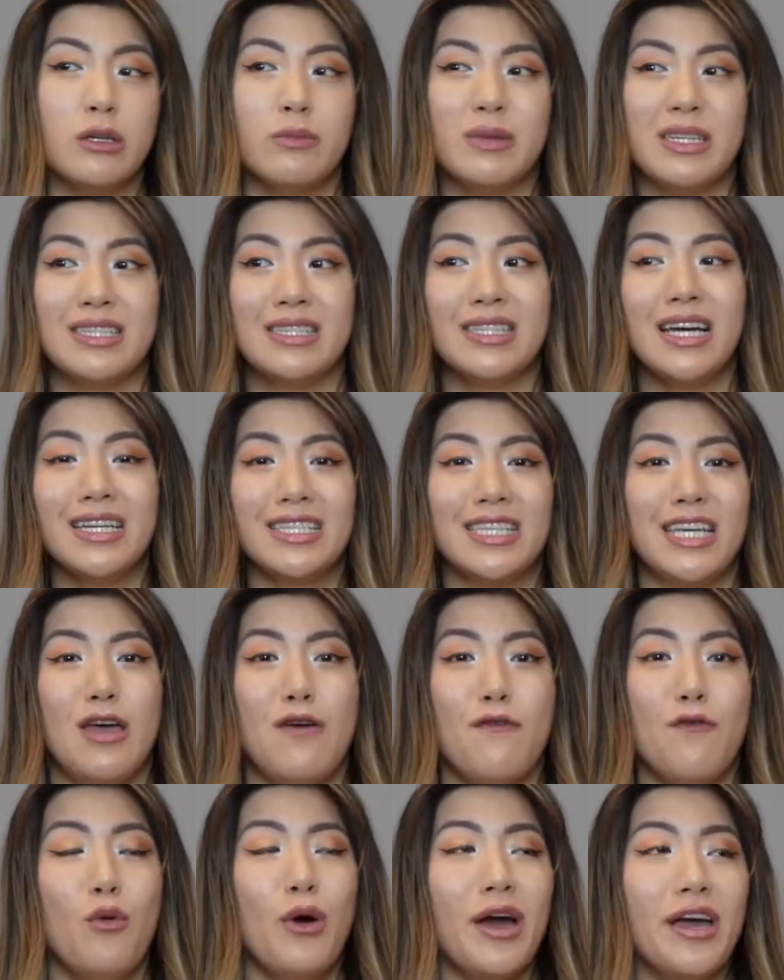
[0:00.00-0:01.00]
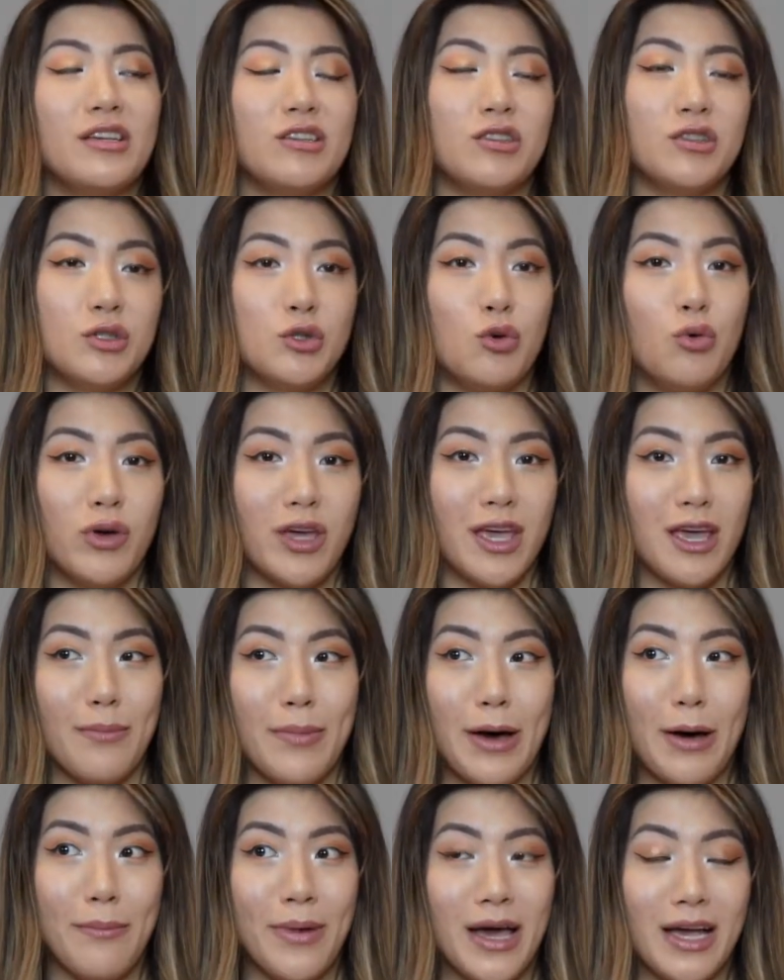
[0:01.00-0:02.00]
I'll be sat here for ages talking
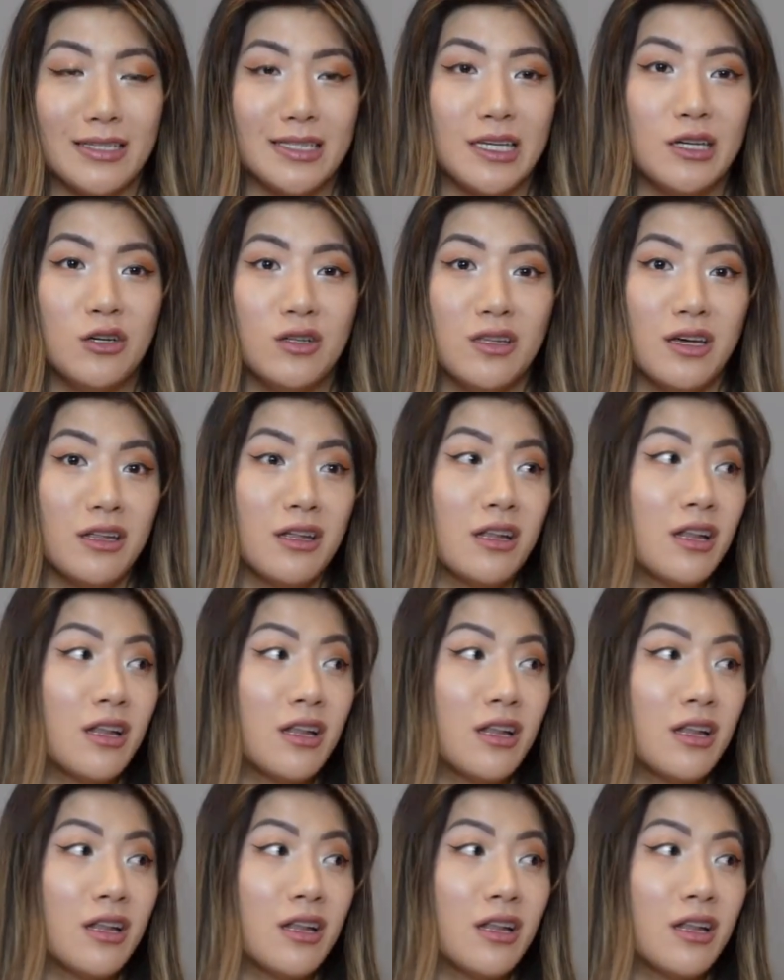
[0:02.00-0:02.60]
about bags that look like a